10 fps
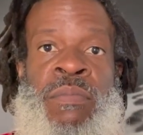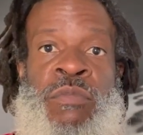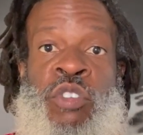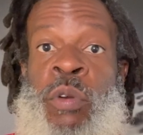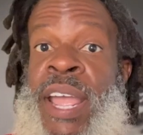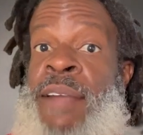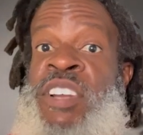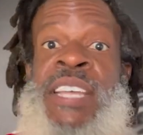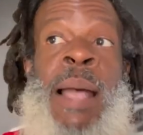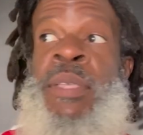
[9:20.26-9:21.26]
So every
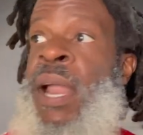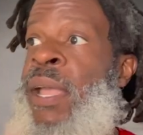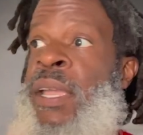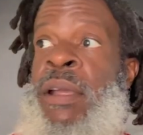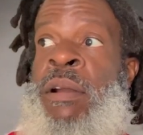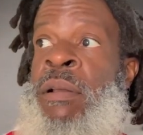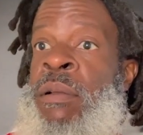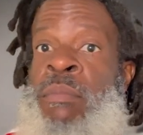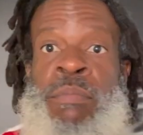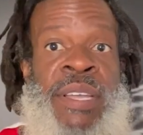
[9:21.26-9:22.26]
time that I hear
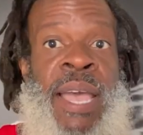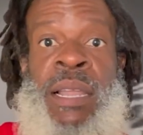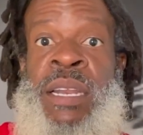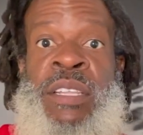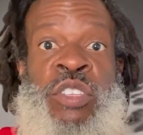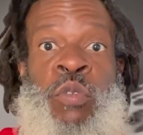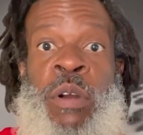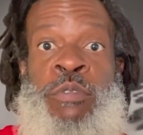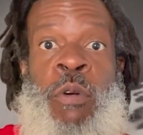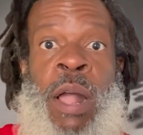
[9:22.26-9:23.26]
calculating
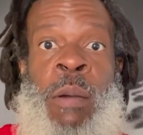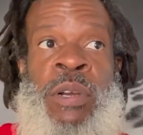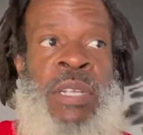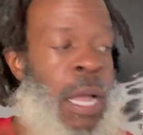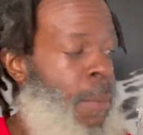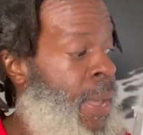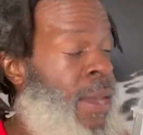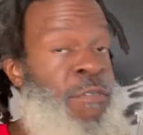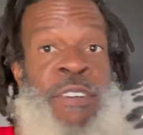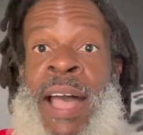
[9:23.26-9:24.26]
24 hours, I'm
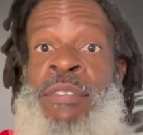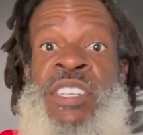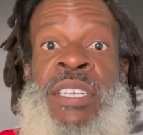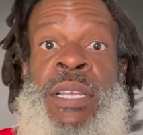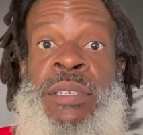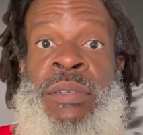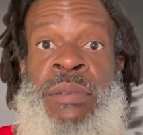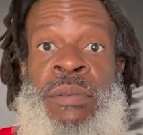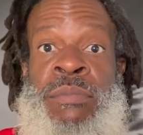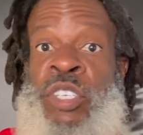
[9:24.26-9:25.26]
adding five or six,
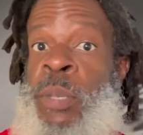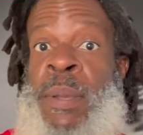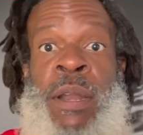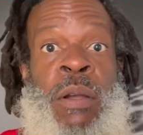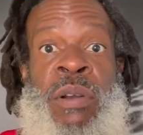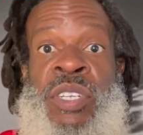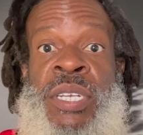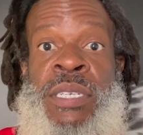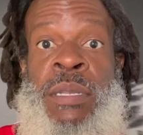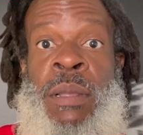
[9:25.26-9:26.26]
just depending on the
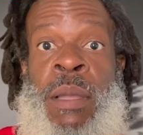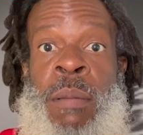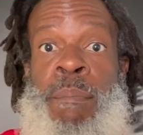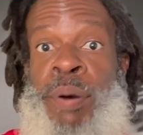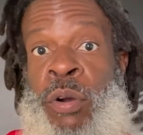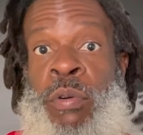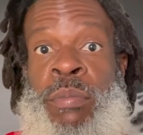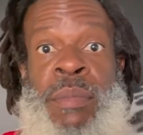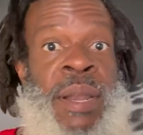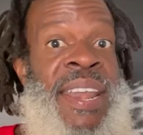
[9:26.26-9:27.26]
season. Boom.
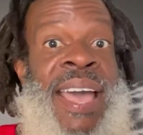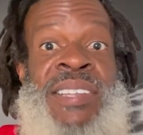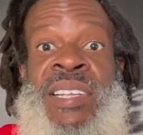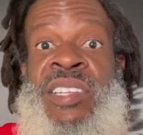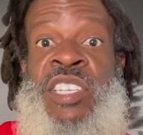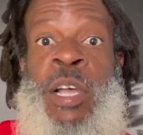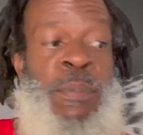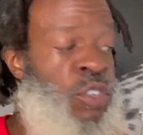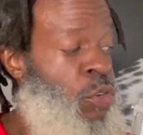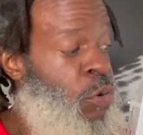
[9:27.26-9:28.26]
Nice and simple.
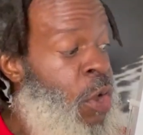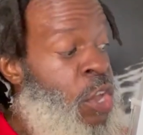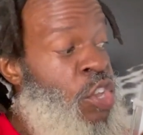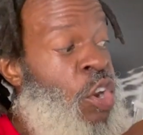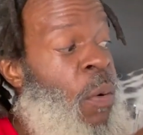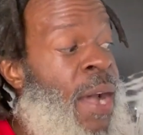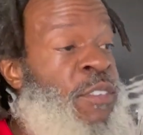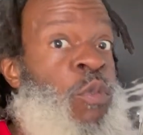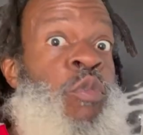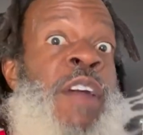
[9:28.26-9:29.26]
So you you don't have
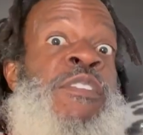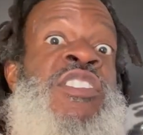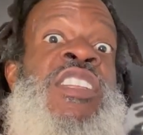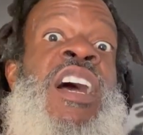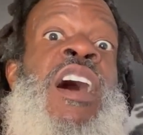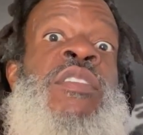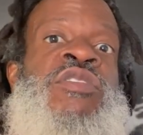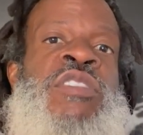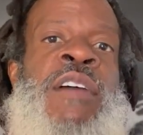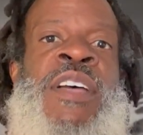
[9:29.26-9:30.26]
to reference the other
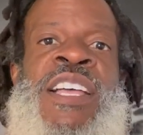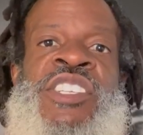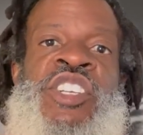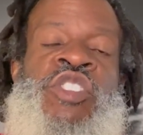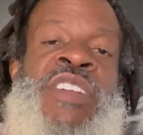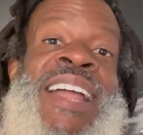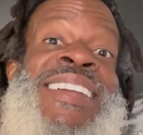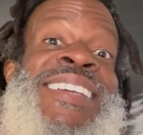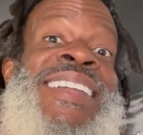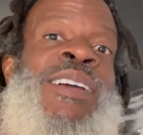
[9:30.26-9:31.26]
stuff since you're not
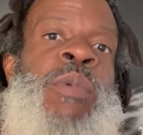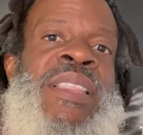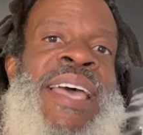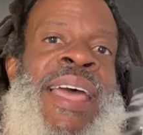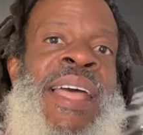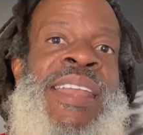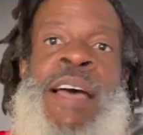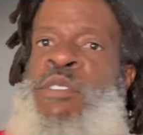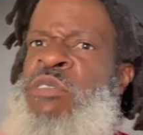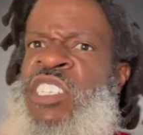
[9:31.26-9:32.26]
dealing with that. Now,
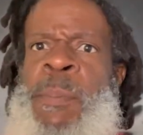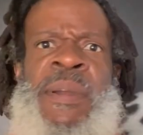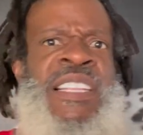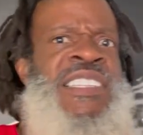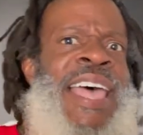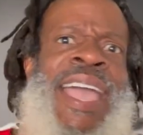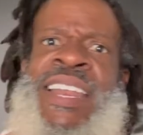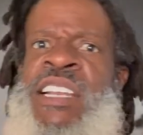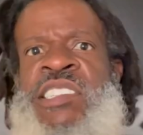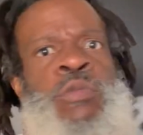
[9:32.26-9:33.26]
if you are zipping and zagging
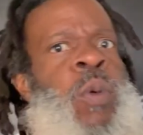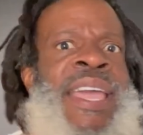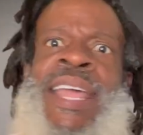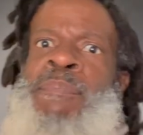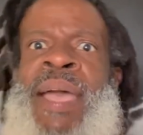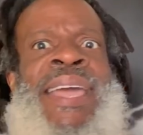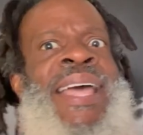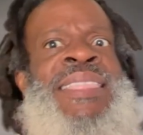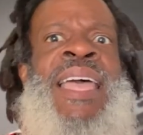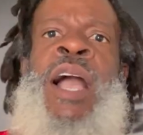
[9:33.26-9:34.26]
and swinging that banging
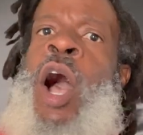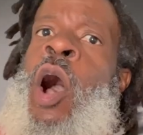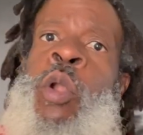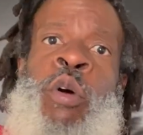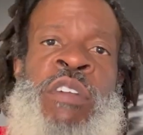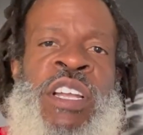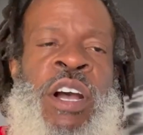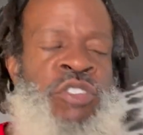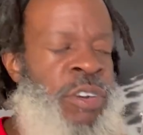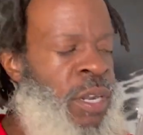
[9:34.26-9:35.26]
that thing all over the
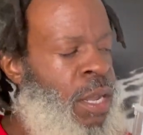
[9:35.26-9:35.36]
country,